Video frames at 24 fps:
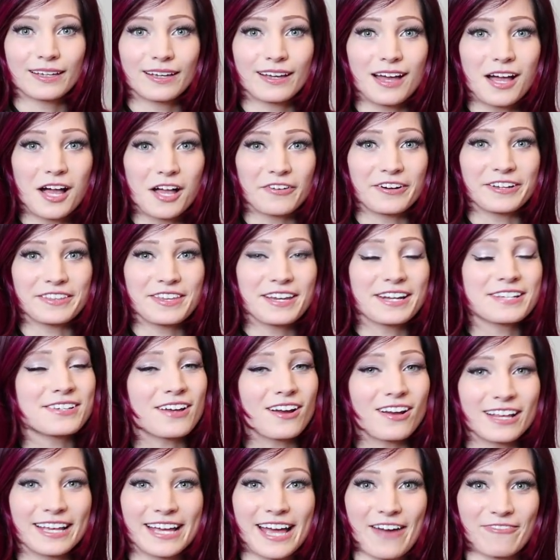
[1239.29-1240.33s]
Alright, that is
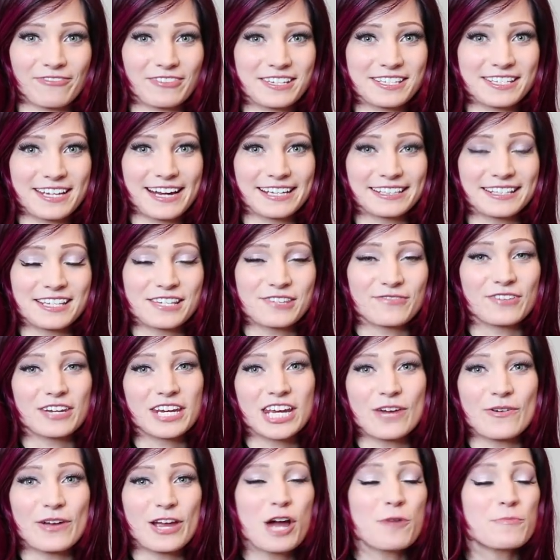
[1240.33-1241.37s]
all I have to say in this
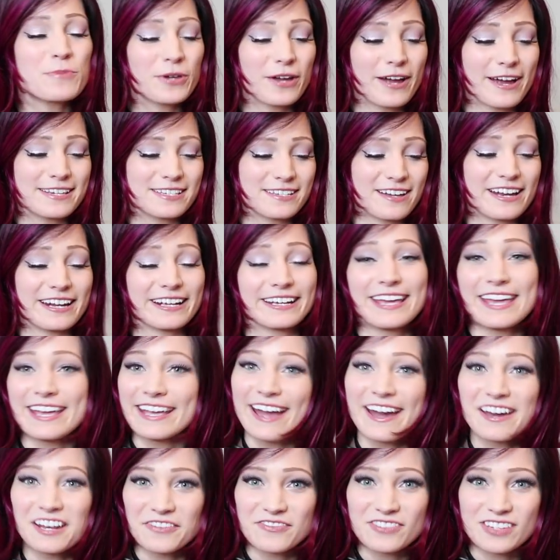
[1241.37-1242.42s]
video. I hope you guys got a
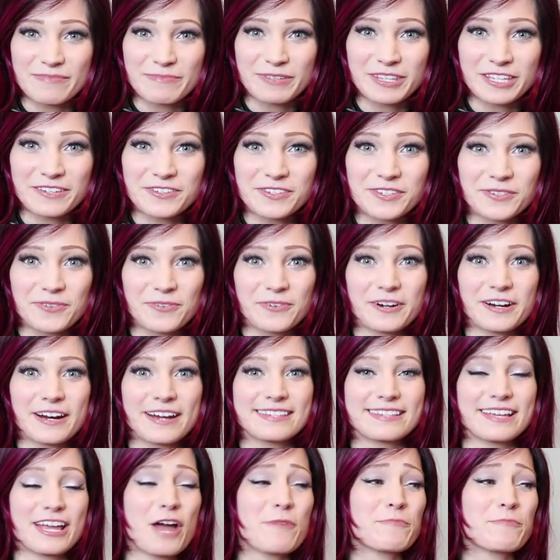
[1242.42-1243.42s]
kick out of some of these stories.